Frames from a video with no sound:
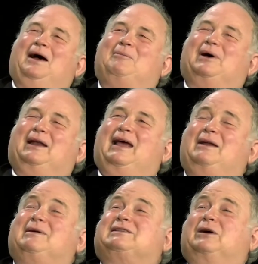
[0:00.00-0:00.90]
But
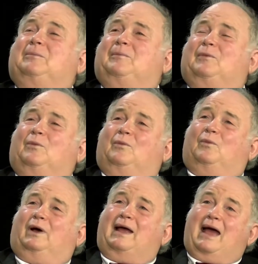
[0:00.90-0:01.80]
anyway, so
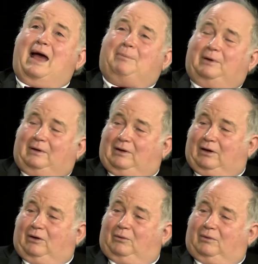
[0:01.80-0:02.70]
what happened
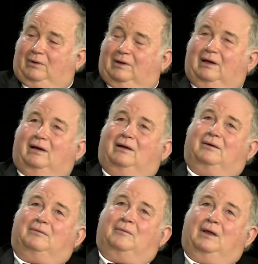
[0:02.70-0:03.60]
though?
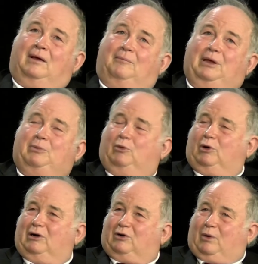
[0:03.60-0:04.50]
People
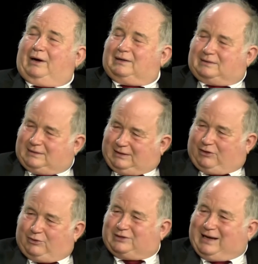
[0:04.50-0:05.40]
weren't quite as
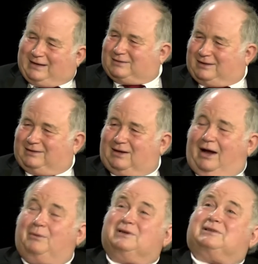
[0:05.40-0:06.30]
enthusiastic as I
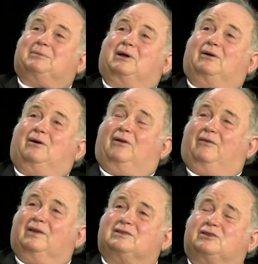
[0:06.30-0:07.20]
was about all
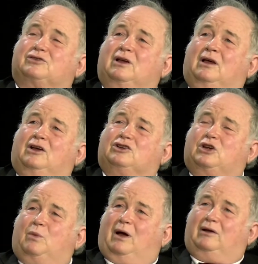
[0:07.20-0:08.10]
of this. So she
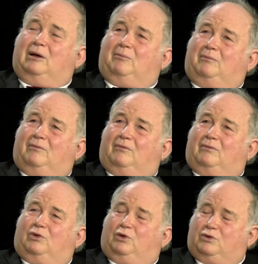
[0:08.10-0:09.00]
wound up
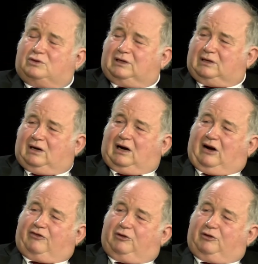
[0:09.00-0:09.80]
losing to Hoffer